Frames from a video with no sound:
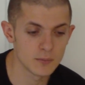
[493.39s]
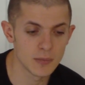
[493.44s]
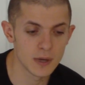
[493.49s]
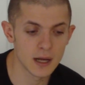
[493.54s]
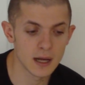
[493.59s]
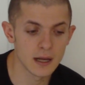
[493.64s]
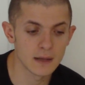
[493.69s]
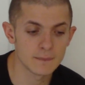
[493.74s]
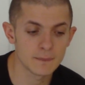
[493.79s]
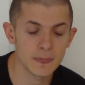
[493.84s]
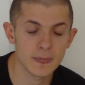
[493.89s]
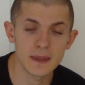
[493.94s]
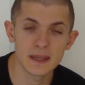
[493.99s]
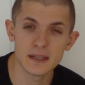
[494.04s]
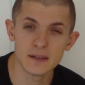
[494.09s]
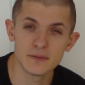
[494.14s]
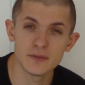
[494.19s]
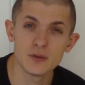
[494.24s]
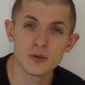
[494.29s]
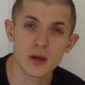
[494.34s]
But
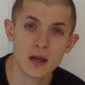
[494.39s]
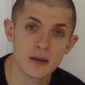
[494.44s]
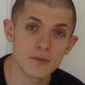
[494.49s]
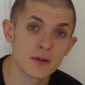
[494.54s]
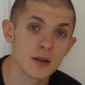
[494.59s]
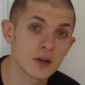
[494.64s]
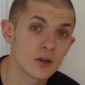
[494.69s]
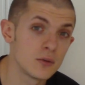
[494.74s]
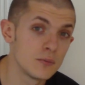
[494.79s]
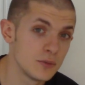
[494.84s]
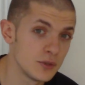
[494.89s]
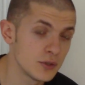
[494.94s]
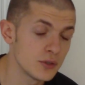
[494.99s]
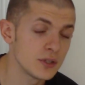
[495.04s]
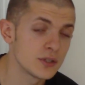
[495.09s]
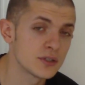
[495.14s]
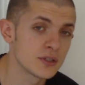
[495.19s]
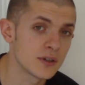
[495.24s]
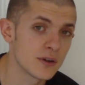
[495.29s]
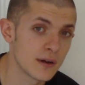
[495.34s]
if you have a
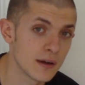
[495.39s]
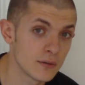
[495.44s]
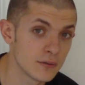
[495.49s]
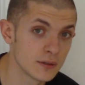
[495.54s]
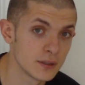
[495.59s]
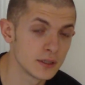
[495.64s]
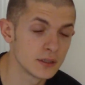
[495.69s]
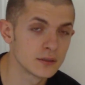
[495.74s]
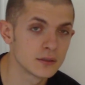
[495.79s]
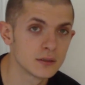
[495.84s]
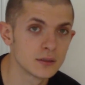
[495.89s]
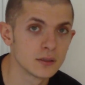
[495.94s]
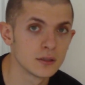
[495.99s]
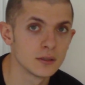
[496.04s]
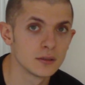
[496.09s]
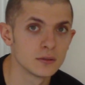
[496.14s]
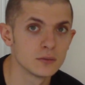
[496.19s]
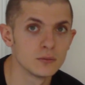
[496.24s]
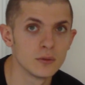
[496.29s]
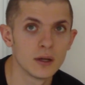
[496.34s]
community around it,
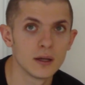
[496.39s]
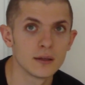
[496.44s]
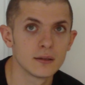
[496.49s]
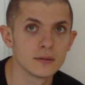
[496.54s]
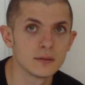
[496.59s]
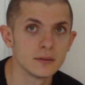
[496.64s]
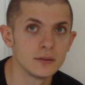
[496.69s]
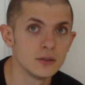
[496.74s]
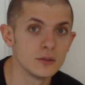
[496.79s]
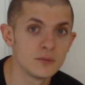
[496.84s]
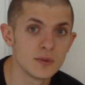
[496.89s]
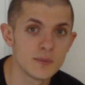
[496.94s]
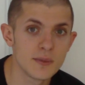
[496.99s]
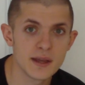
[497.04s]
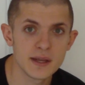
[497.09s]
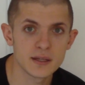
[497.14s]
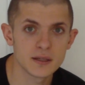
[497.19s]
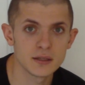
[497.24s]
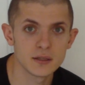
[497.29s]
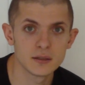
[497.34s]
well, you'll be
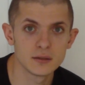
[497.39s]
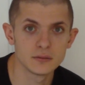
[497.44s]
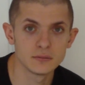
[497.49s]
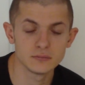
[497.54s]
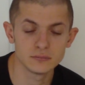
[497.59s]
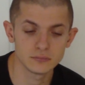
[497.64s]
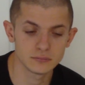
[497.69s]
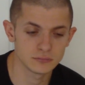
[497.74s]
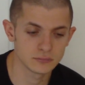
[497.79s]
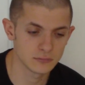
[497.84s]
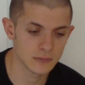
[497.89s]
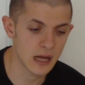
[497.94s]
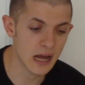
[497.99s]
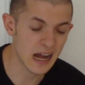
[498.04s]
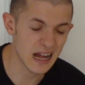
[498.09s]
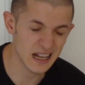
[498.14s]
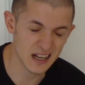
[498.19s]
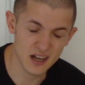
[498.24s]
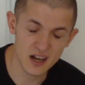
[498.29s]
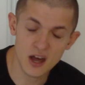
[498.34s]
making
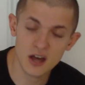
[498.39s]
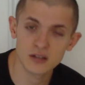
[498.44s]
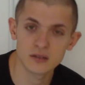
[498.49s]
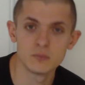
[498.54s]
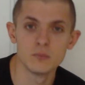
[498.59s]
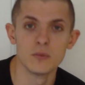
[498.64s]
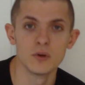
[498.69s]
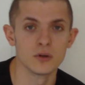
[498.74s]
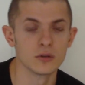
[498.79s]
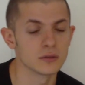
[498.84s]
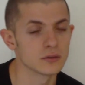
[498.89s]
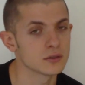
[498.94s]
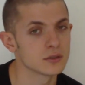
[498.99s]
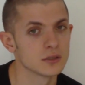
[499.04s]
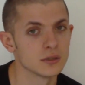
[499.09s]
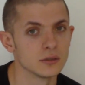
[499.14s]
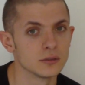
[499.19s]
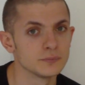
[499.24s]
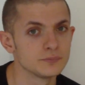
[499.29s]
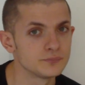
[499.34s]
a lot more.
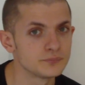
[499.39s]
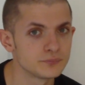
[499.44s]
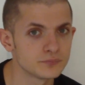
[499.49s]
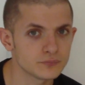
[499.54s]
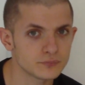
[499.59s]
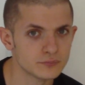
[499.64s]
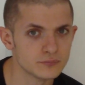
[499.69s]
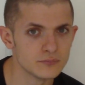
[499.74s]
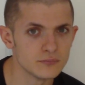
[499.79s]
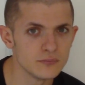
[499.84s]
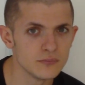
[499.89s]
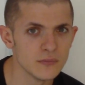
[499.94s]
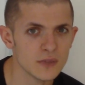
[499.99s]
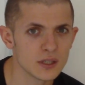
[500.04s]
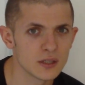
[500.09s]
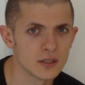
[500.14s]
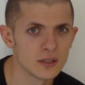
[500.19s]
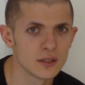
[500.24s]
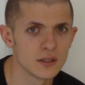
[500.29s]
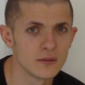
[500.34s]
So
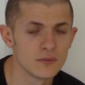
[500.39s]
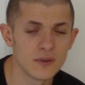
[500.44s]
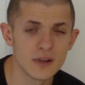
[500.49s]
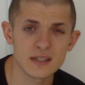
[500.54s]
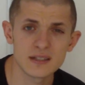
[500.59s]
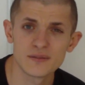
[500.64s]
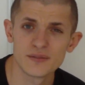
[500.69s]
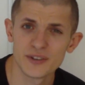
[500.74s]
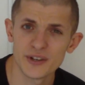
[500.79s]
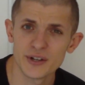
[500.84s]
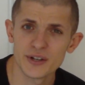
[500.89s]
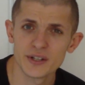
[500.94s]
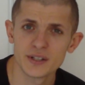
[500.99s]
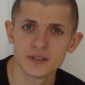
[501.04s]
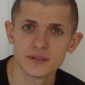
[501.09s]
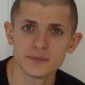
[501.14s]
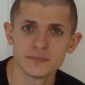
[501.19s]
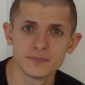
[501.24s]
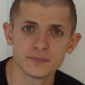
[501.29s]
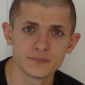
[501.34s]
that's
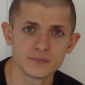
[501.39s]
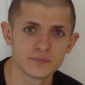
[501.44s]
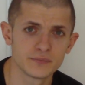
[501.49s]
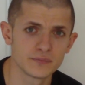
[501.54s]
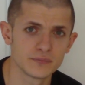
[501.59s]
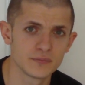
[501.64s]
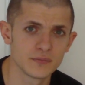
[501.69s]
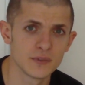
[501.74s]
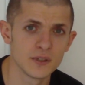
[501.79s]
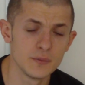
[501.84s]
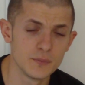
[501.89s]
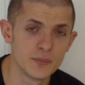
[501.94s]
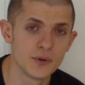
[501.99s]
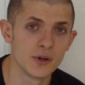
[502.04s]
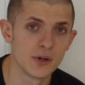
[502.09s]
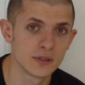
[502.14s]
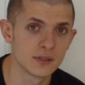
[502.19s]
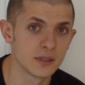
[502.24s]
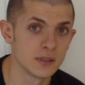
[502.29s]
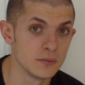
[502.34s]
very
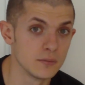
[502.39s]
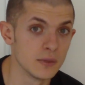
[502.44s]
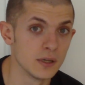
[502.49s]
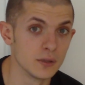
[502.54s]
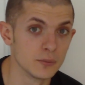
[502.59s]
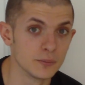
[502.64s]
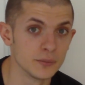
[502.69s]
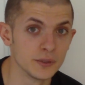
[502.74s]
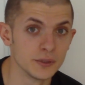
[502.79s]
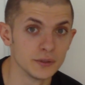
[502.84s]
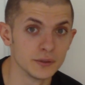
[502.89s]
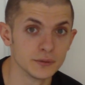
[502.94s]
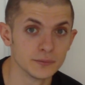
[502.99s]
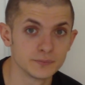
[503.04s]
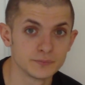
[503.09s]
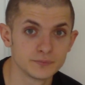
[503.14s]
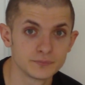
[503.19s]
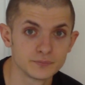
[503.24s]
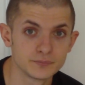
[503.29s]
important in my opinion.